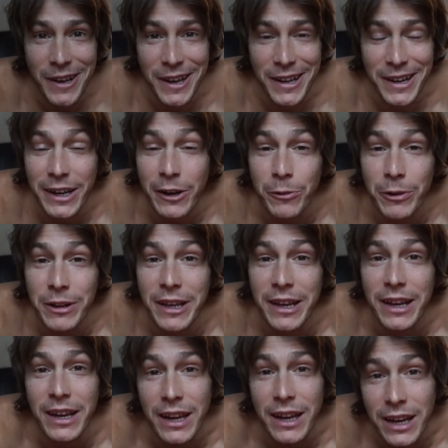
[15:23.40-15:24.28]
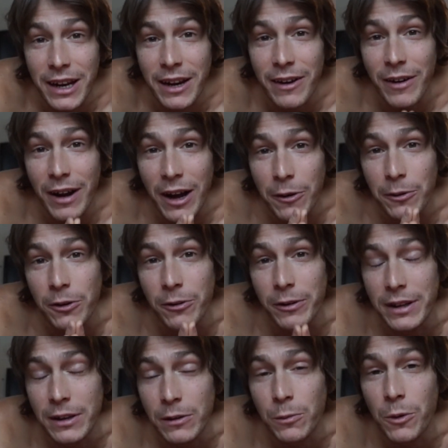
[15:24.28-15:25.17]
And I can really hear how your
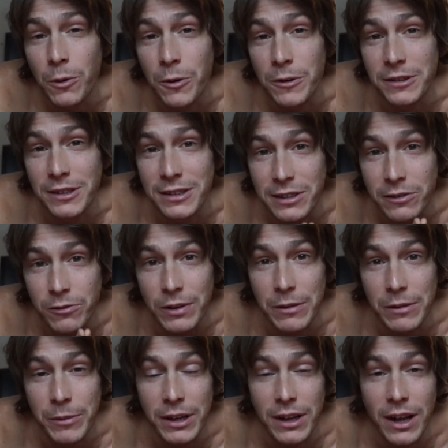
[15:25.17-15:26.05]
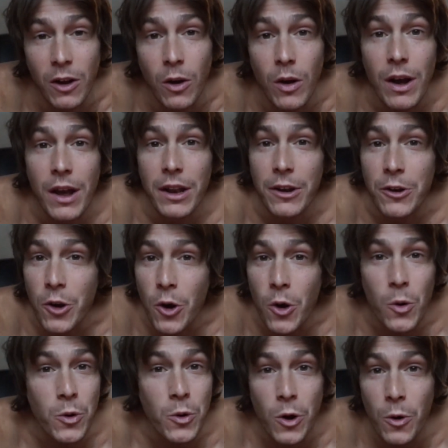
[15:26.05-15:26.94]
inner voice is screaming out,
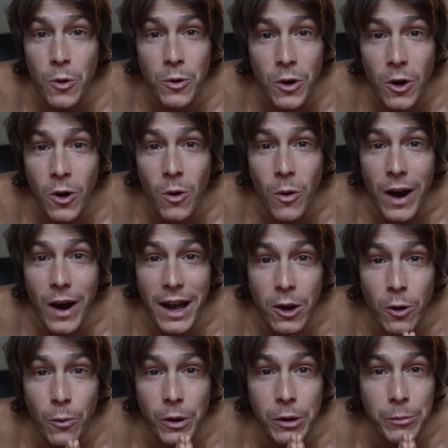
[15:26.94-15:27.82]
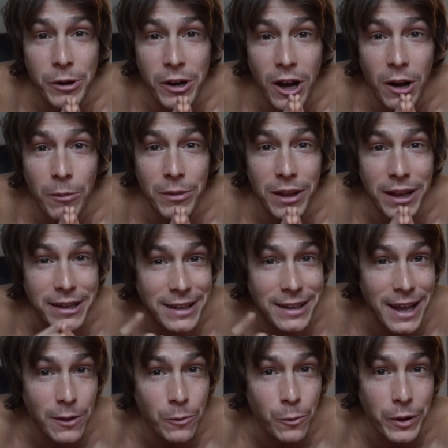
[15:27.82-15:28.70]
no, no, no, I don't want to become like
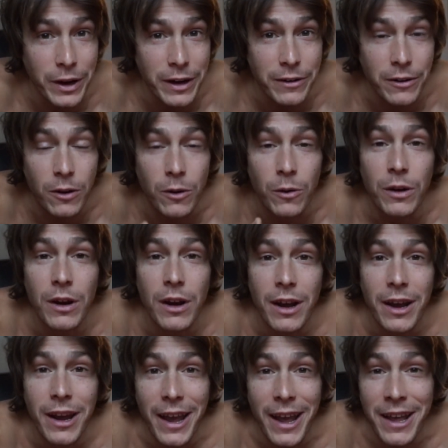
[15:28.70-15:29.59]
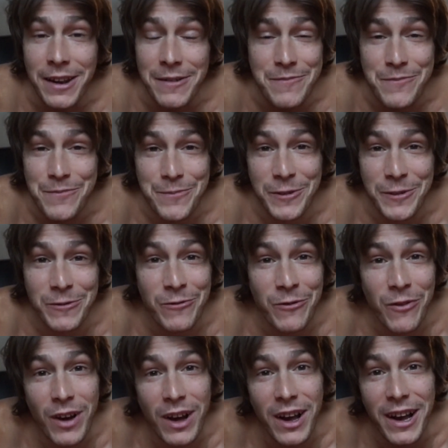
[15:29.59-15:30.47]
that weirdo. And that's
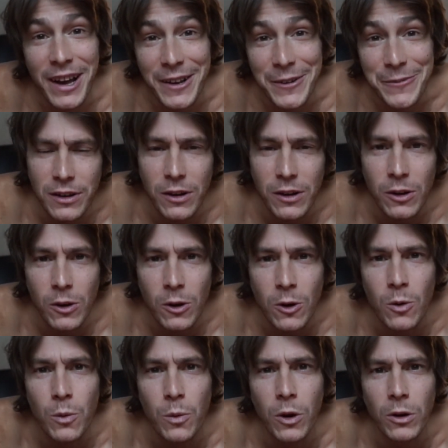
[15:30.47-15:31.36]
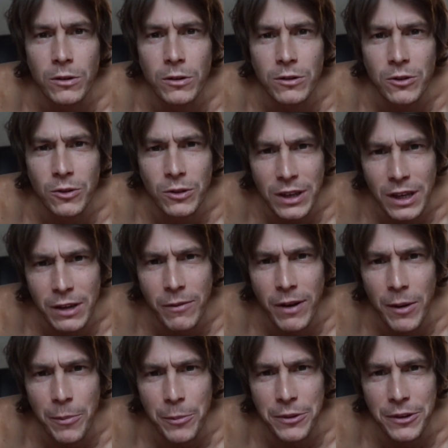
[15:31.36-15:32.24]
fine. Who wants to
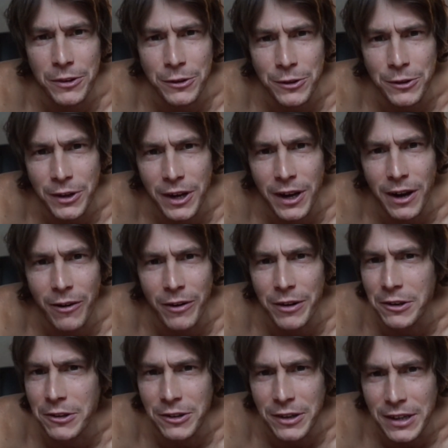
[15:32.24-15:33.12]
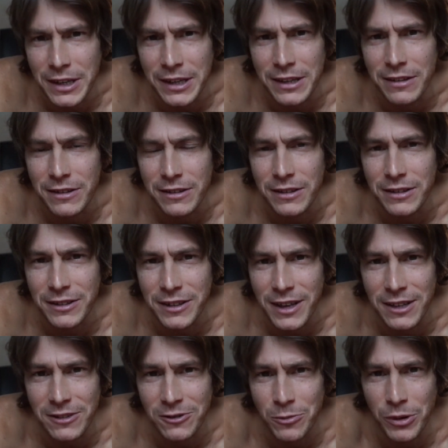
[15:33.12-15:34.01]
give up the share and jeans
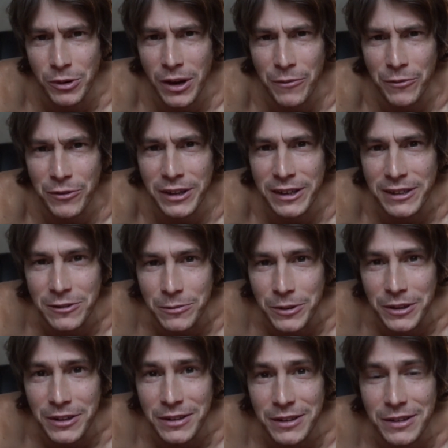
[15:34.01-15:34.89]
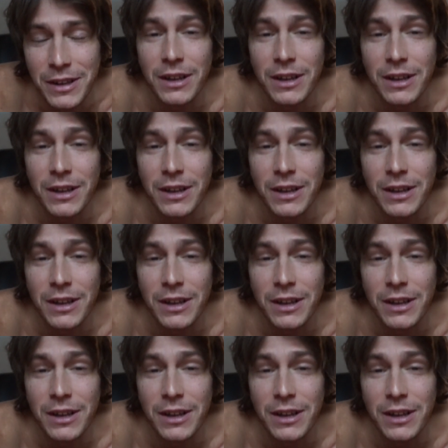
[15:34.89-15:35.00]
just to become flexible?